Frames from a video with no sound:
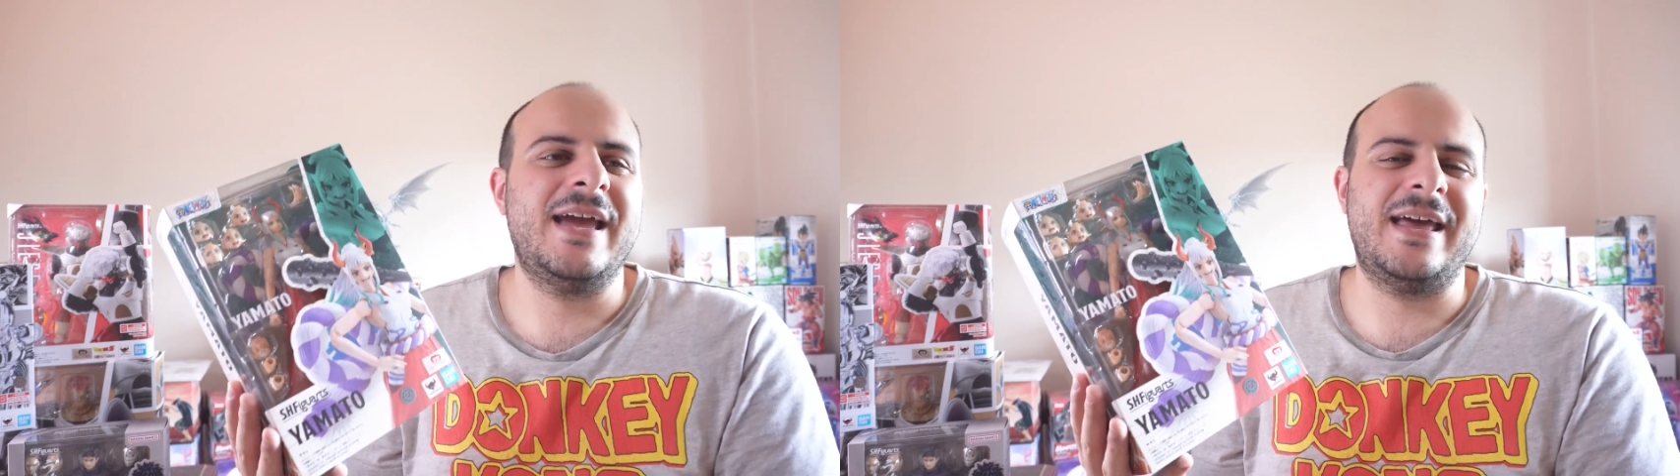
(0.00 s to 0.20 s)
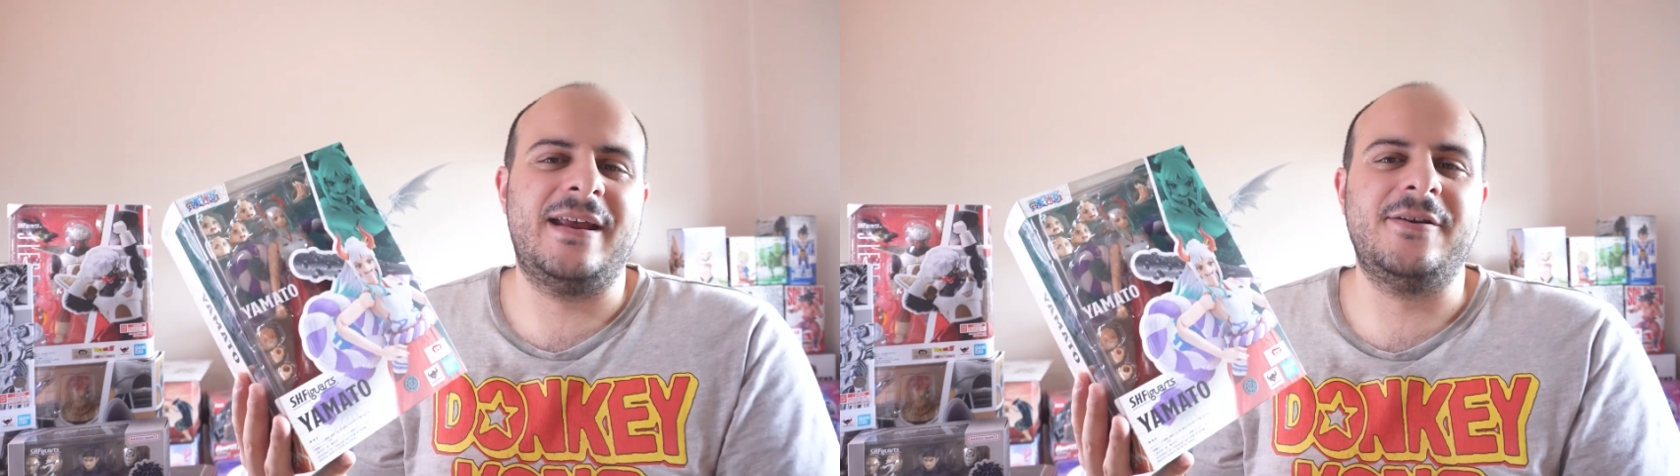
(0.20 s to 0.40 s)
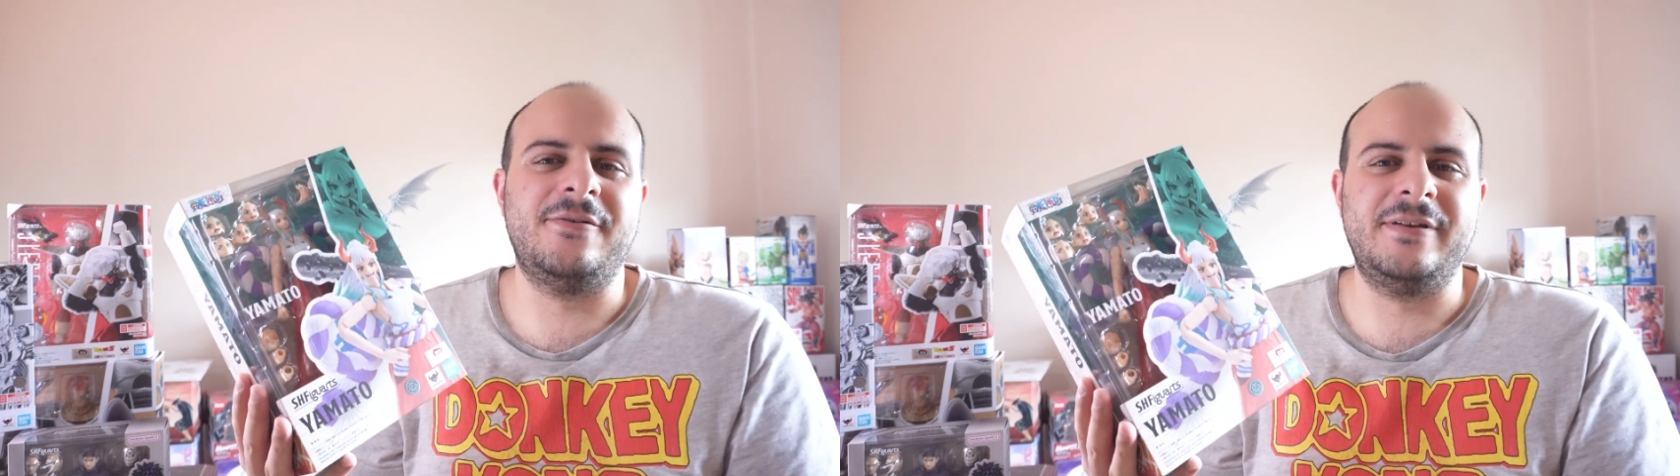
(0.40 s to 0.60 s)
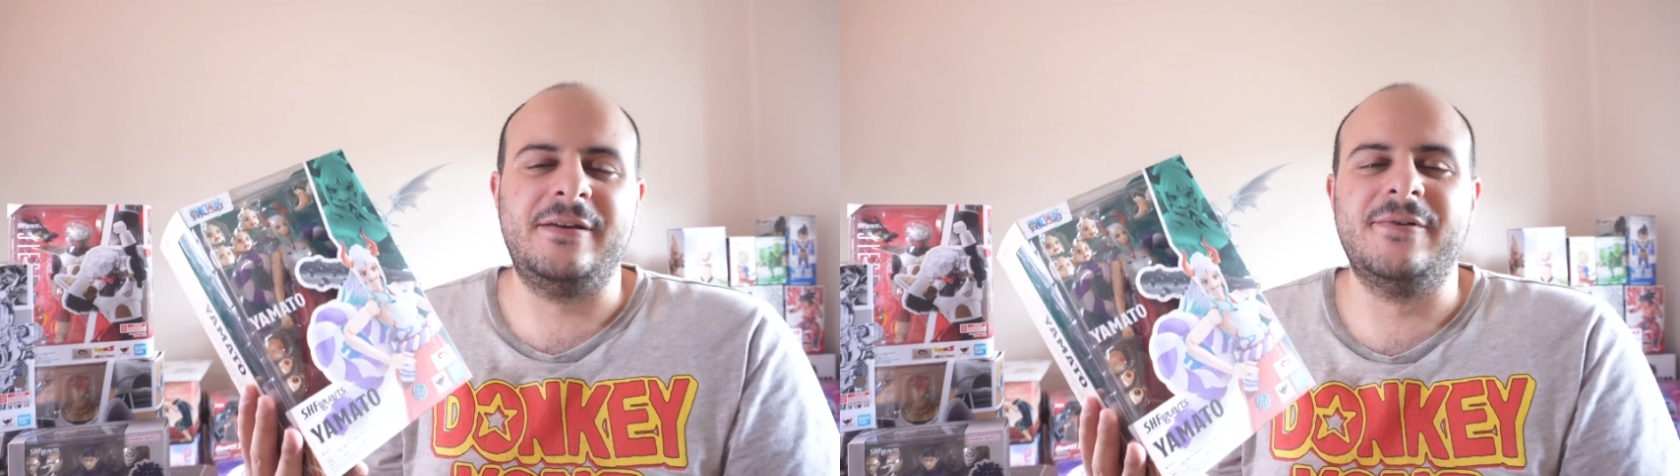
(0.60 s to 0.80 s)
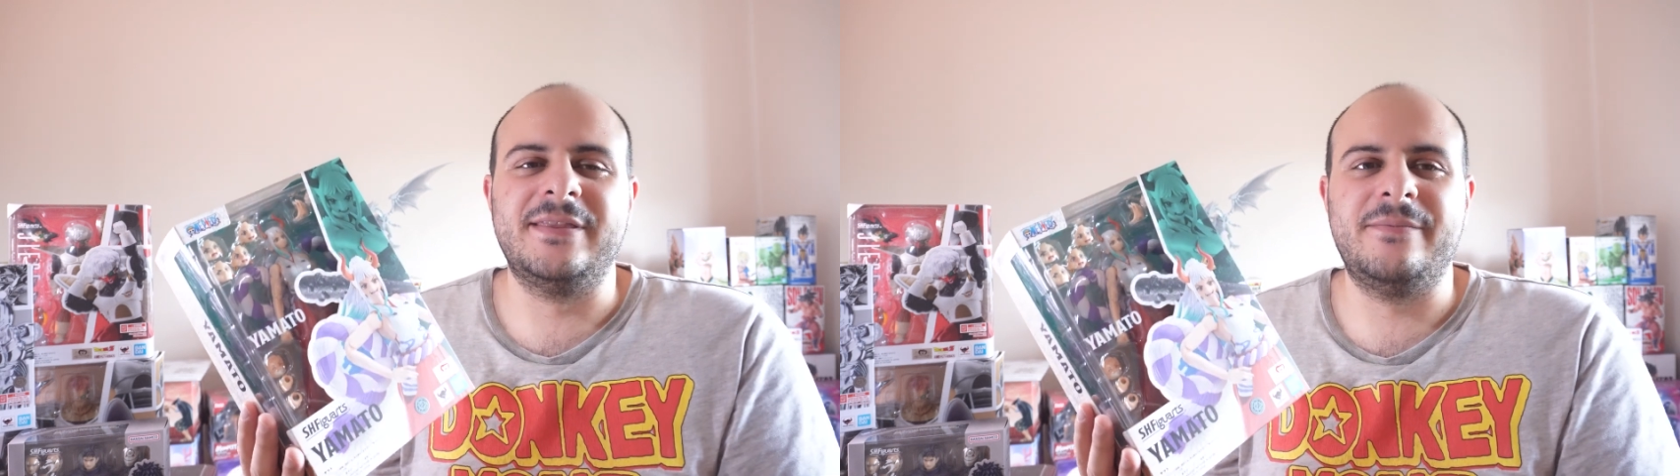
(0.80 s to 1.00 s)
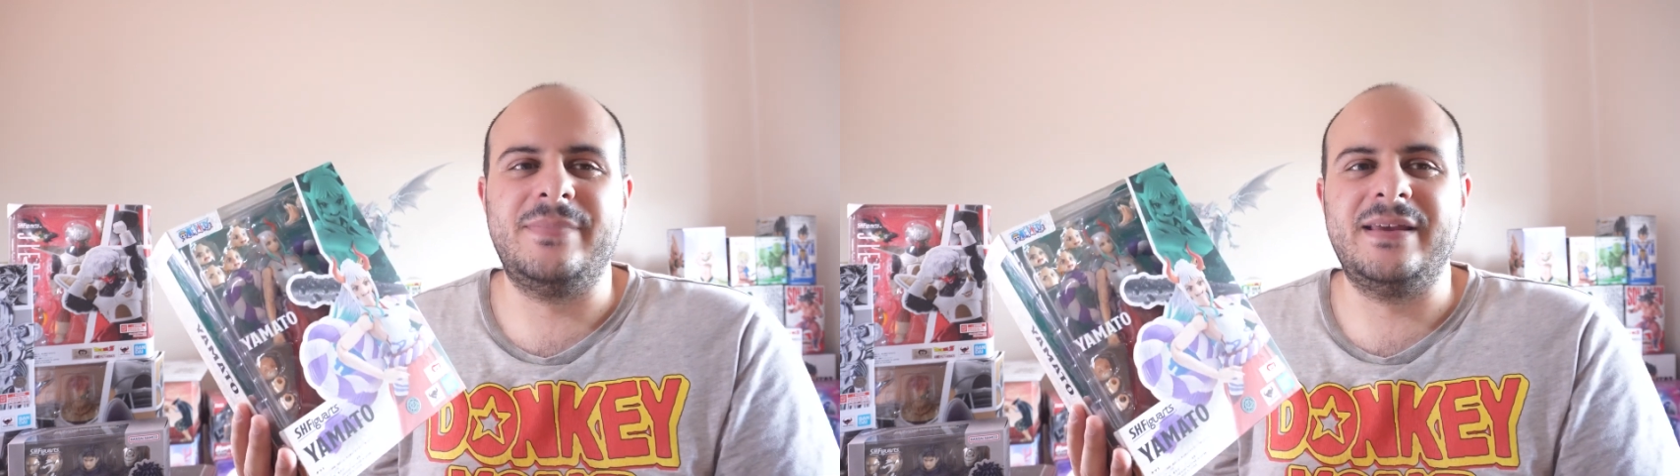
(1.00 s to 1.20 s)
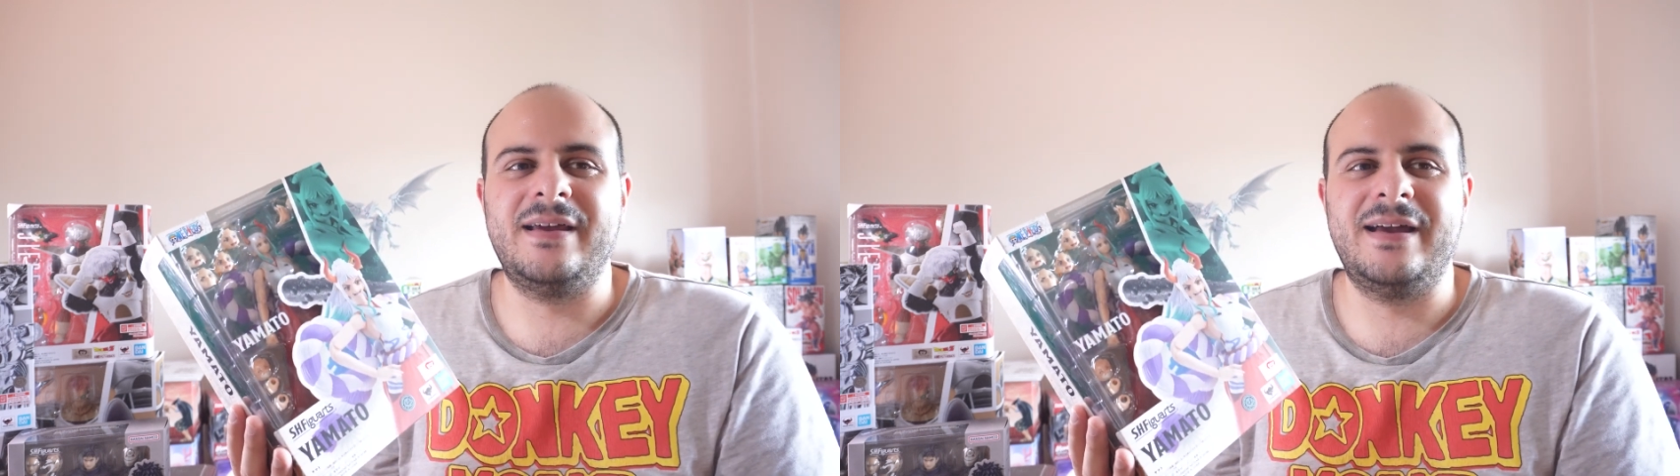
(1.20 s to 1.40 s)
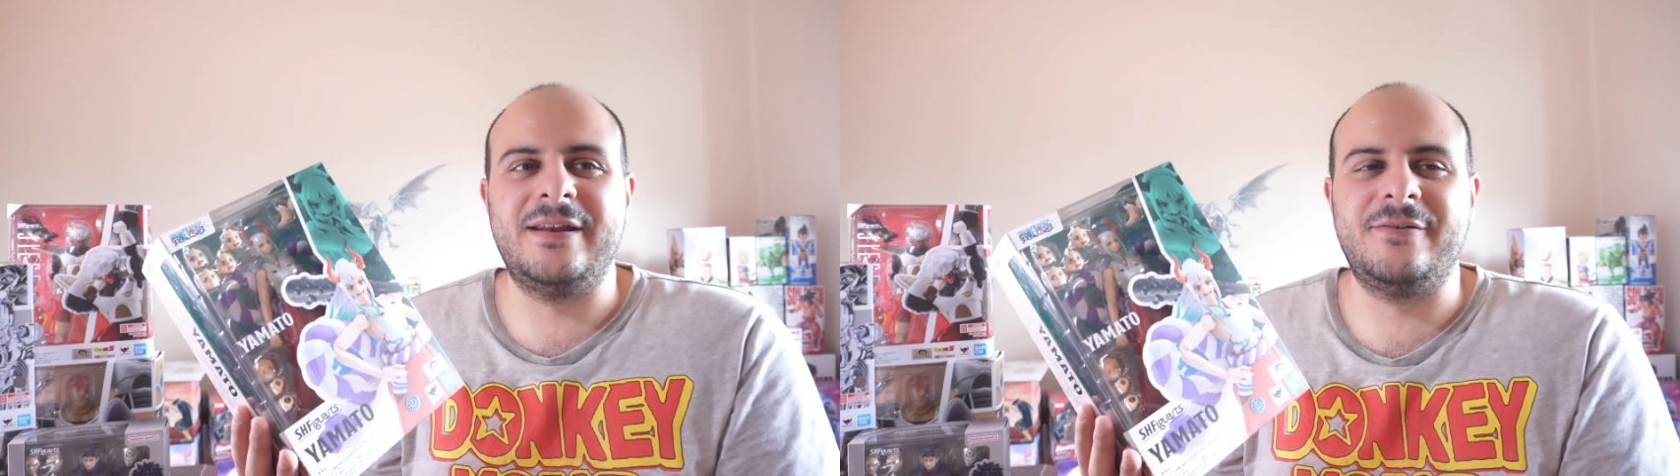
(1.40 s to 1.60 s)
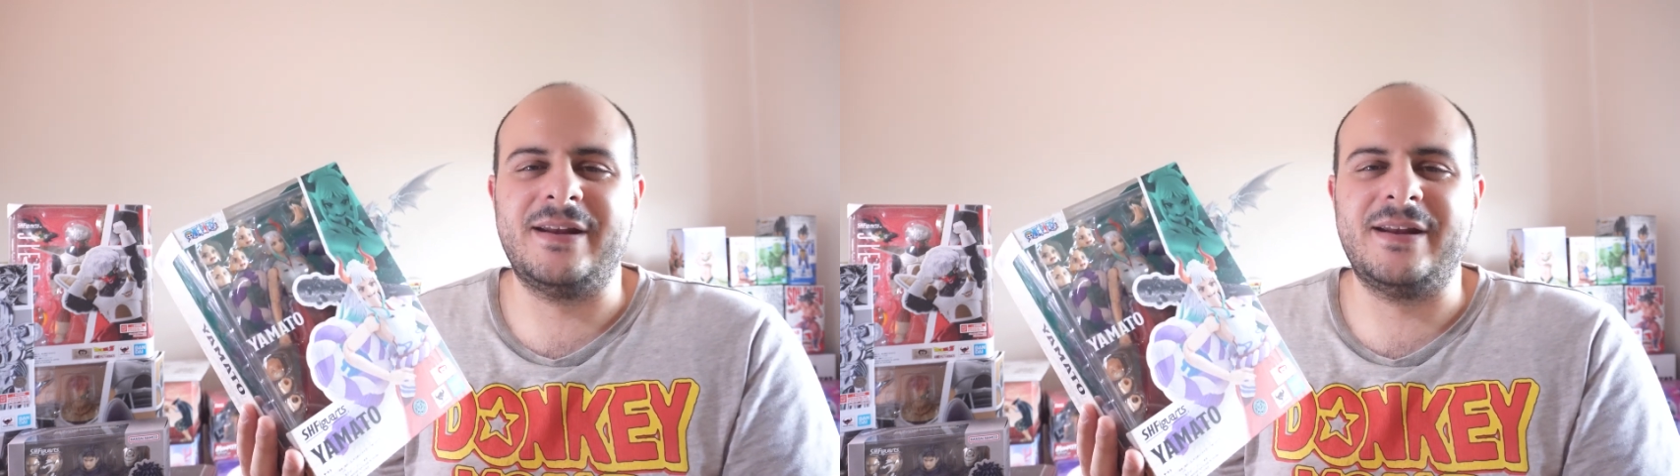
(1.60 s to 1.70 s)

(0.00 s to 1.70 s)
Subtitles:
and I don't really want the Big Kaido,